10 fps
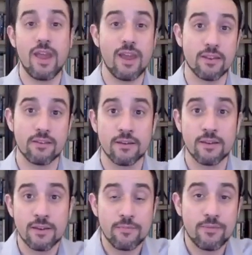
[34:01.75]
can,
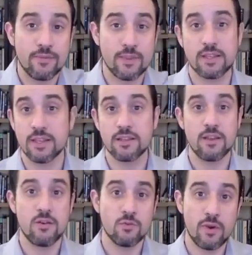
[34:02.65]
it's a
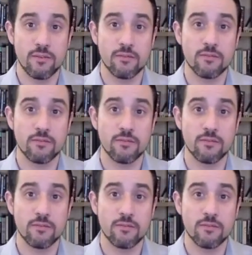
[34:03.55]
huge win.